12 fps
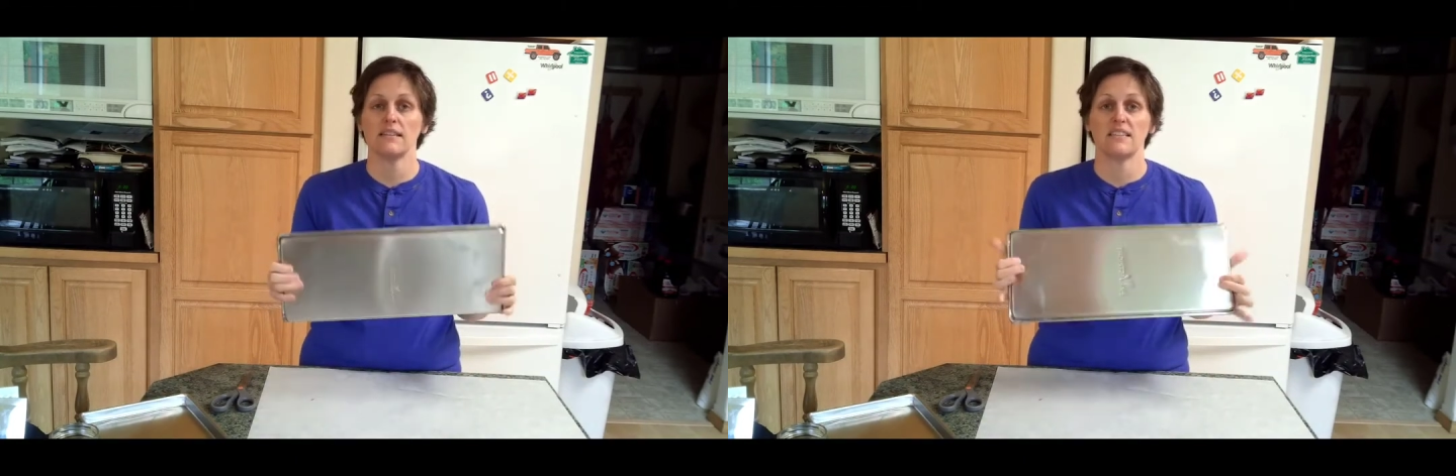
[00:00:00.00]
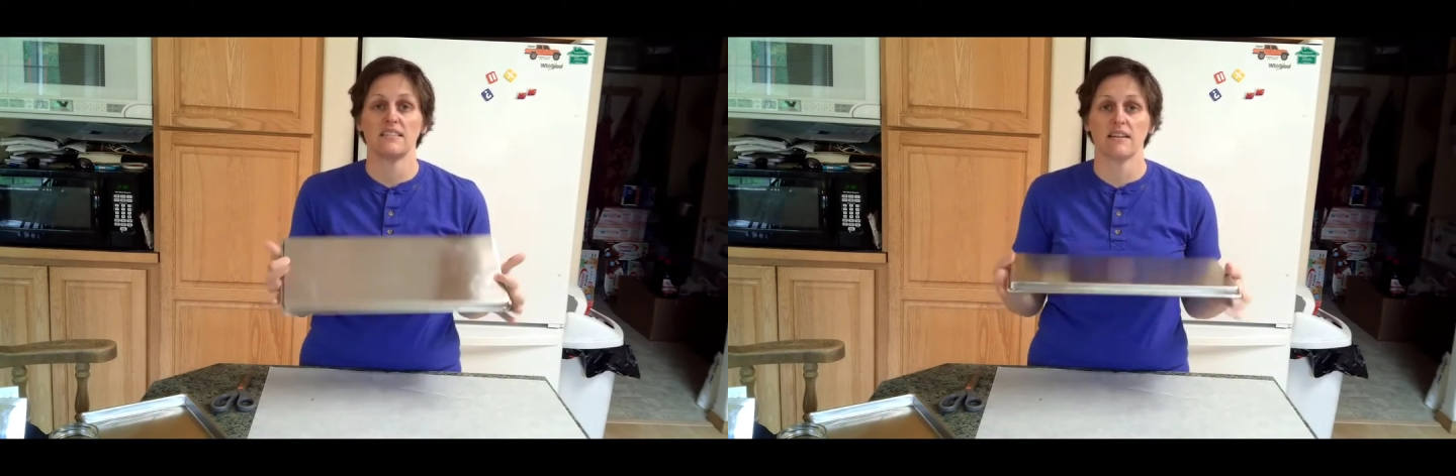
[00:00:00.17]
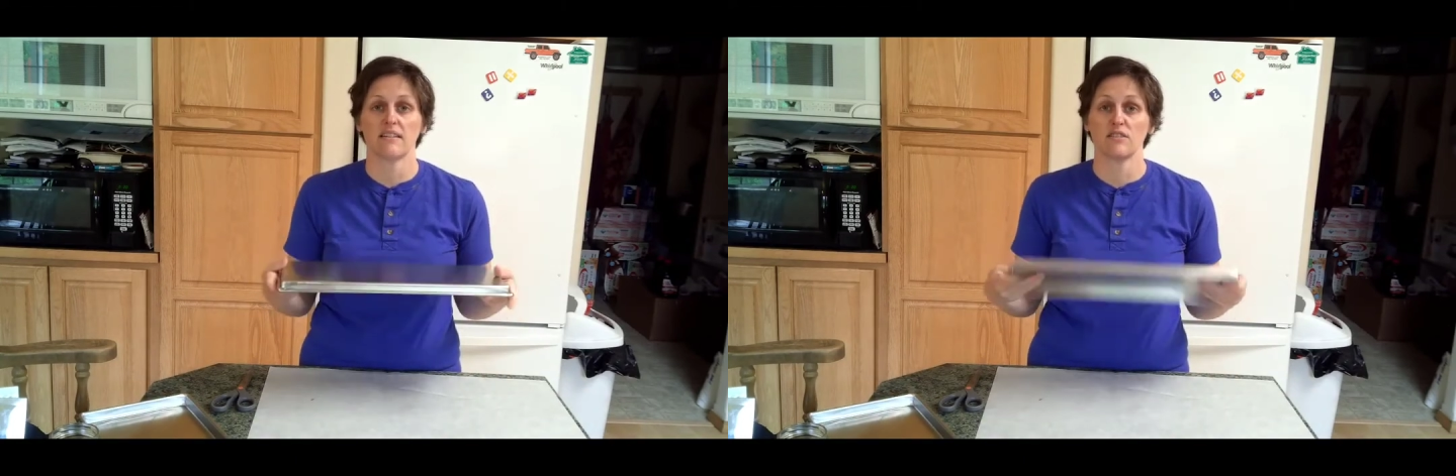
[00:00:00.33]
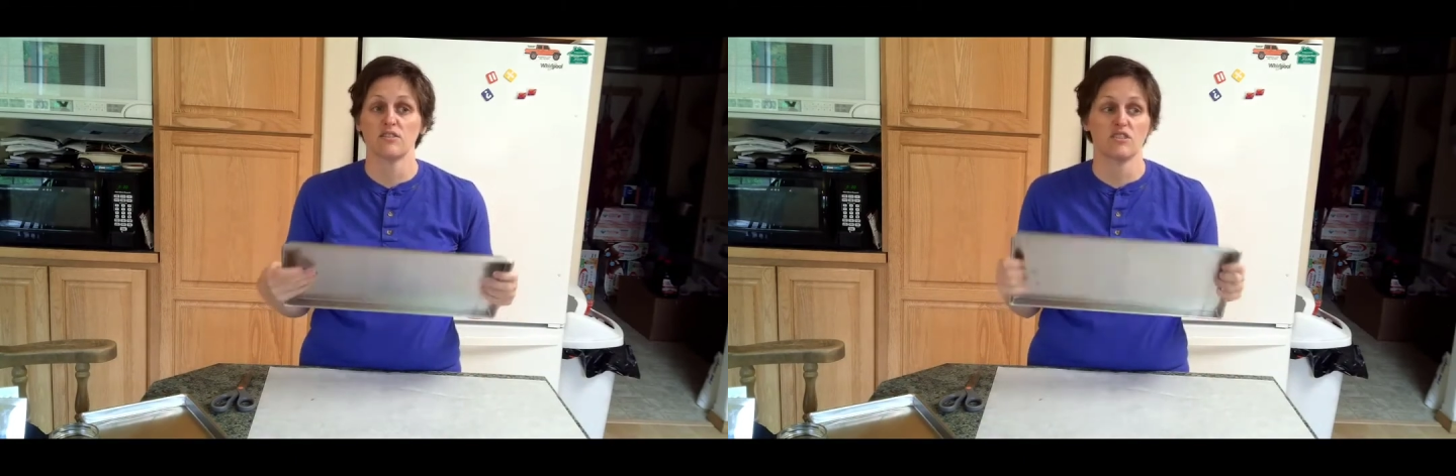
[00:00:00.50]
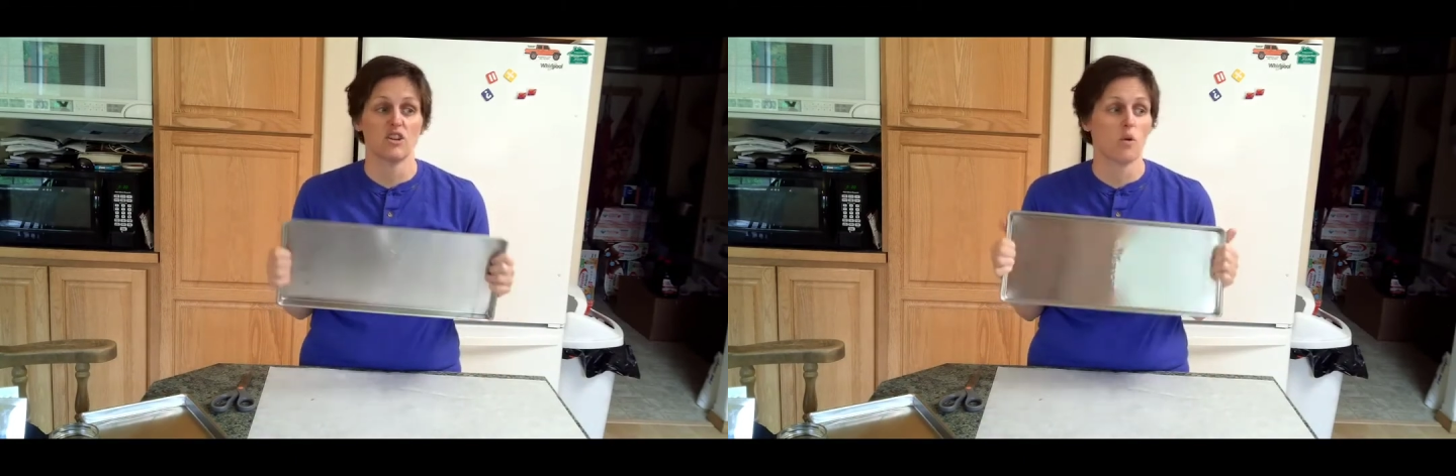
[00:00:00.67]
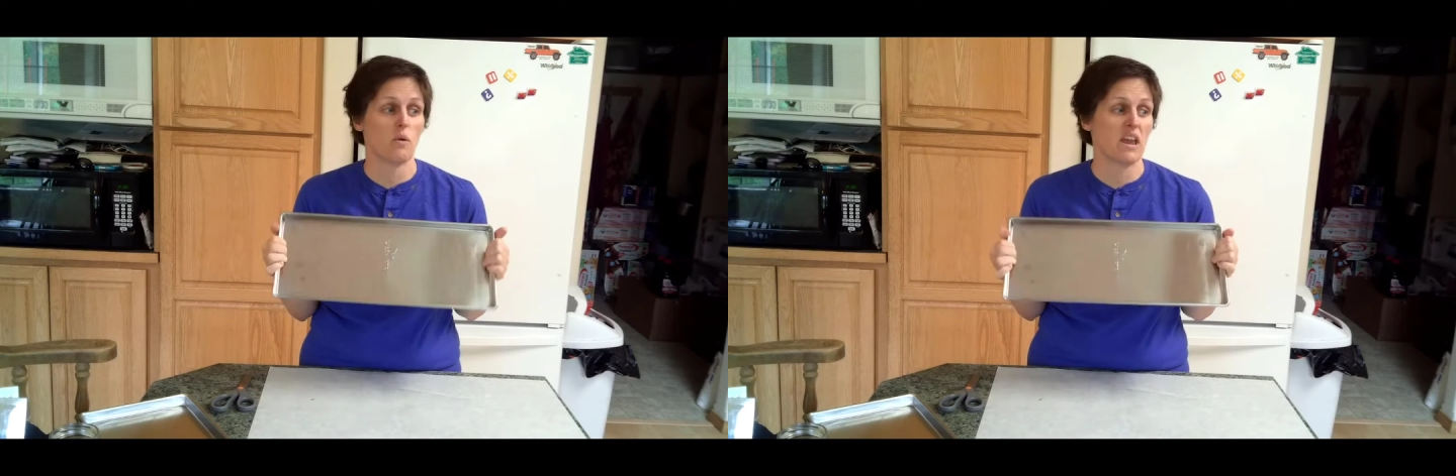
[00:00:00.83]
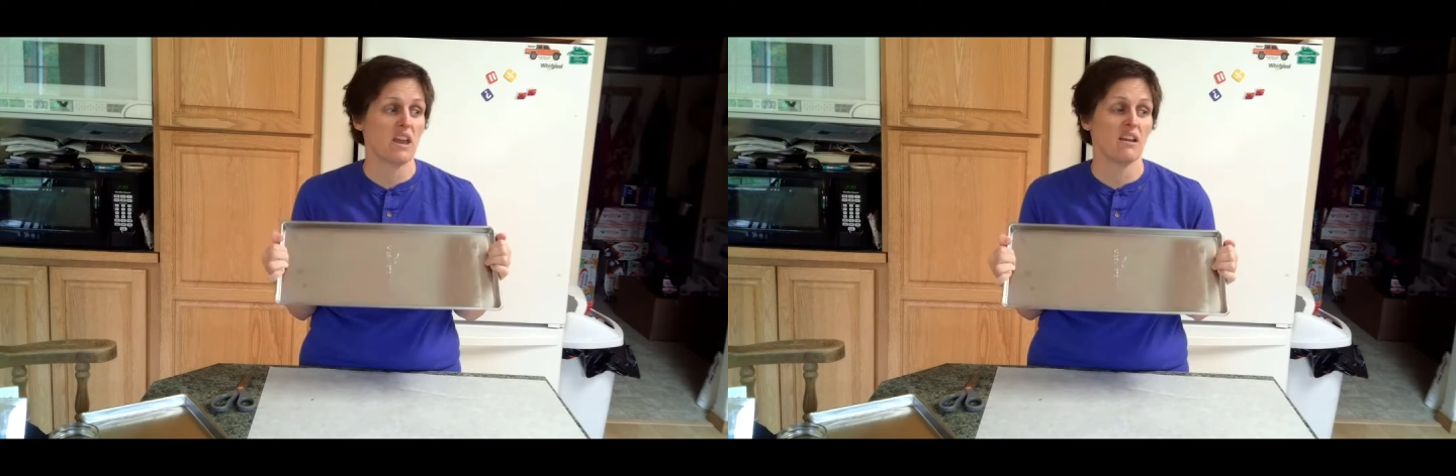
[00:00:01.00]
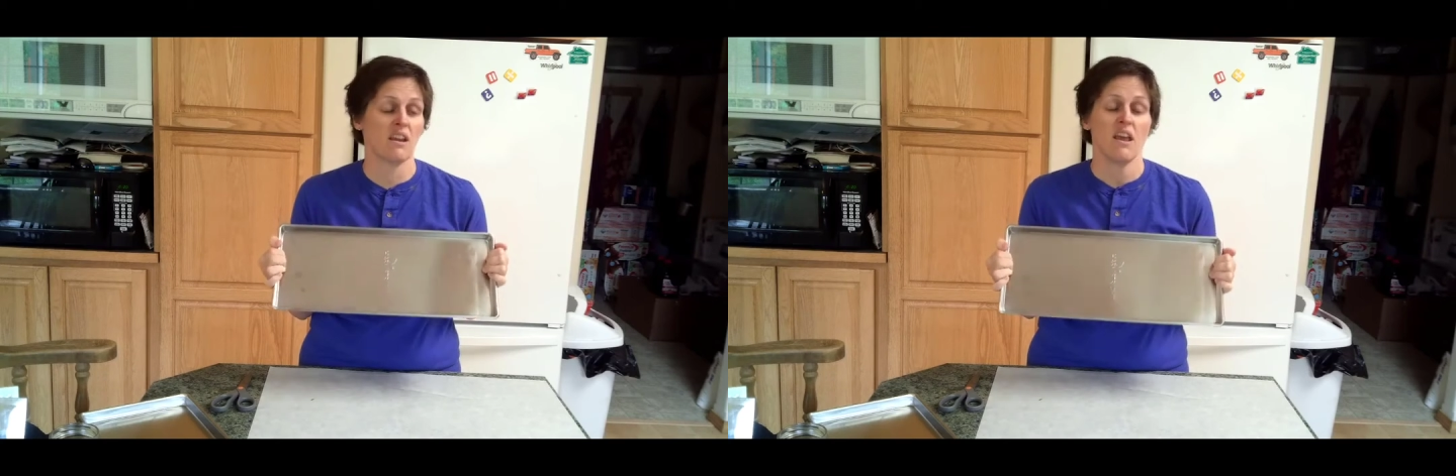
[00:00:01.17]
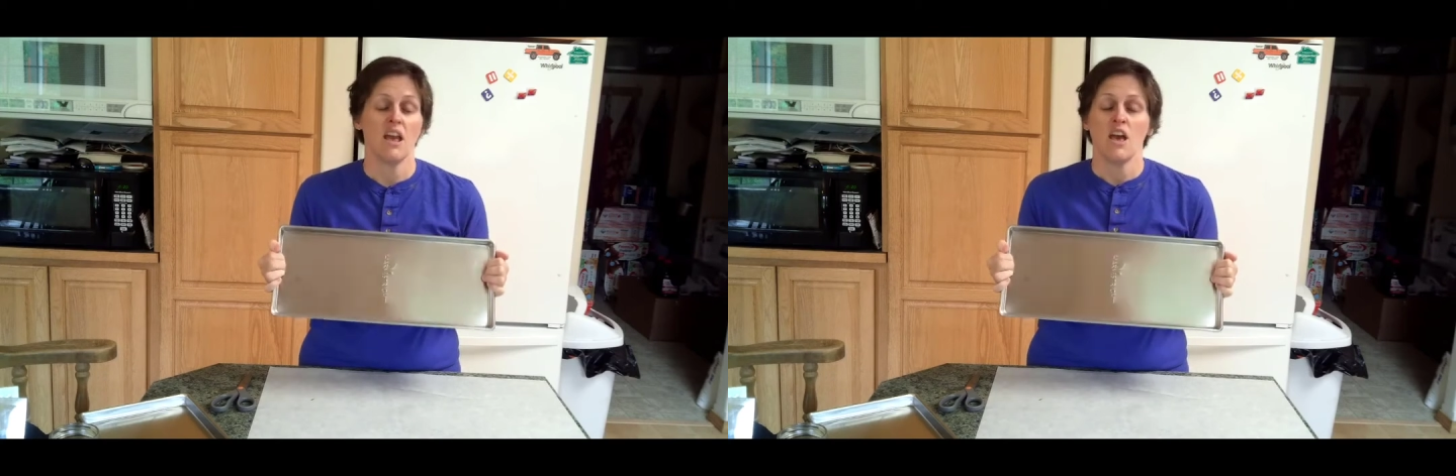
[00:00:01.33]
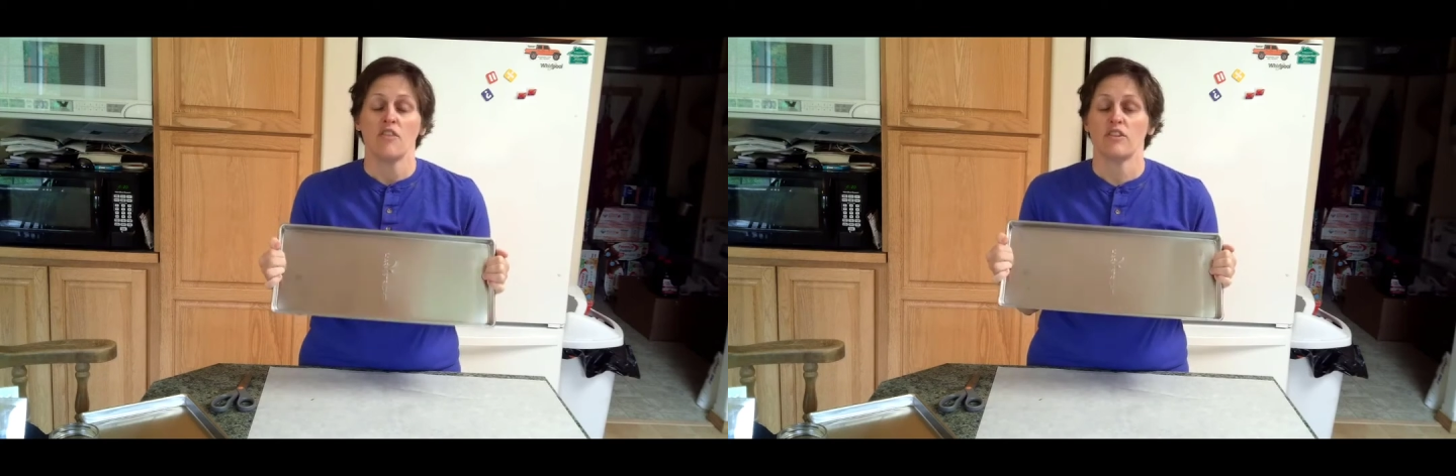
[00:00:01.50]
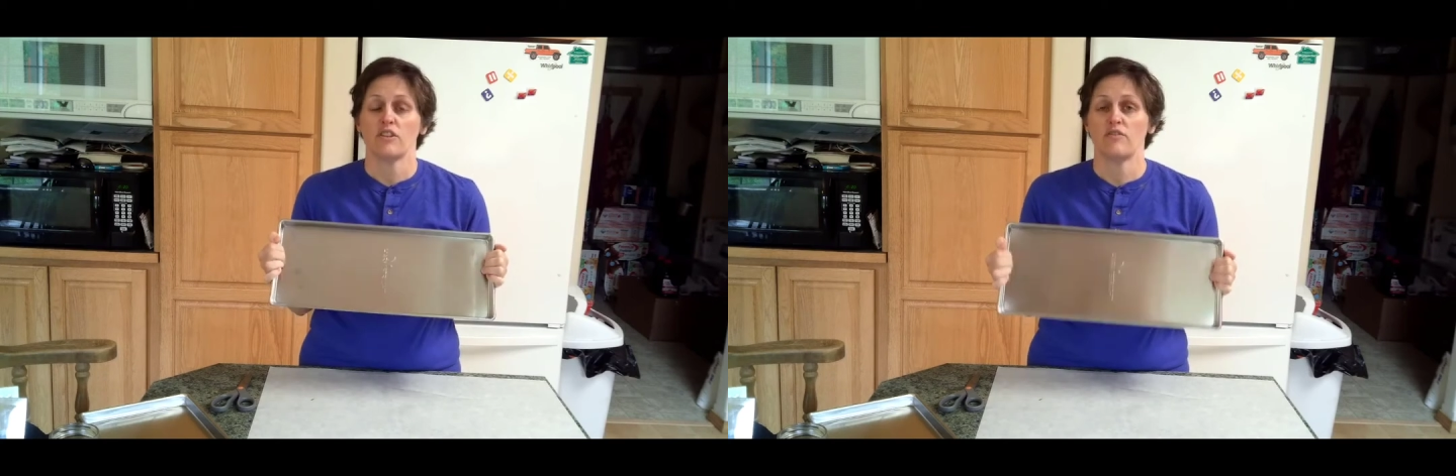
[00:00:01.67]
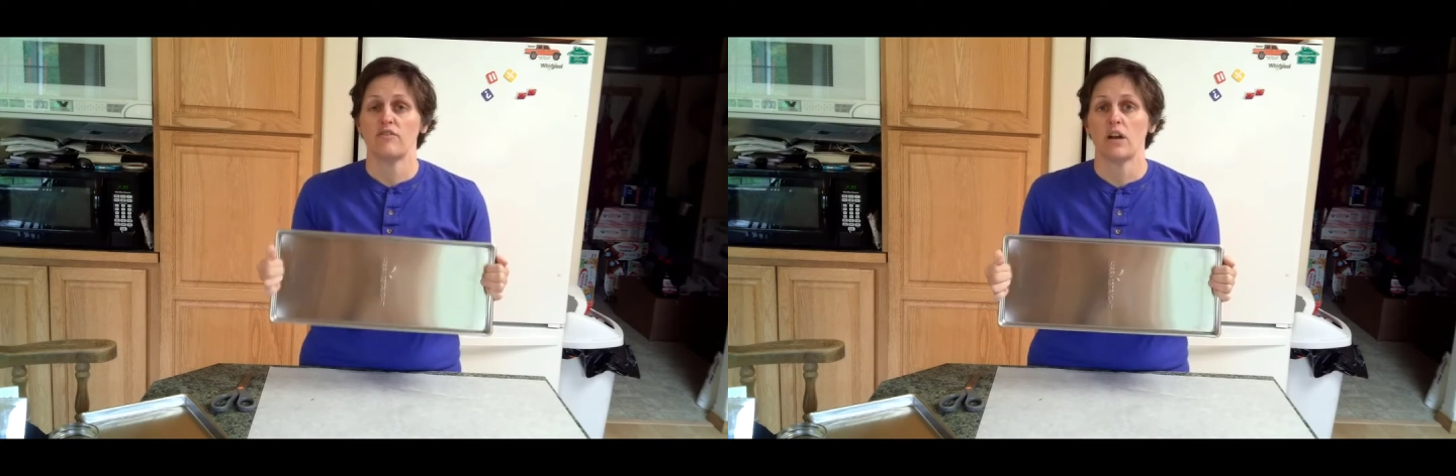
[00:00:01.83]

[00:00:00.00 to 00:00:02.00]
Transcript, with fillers: These suckers go in the,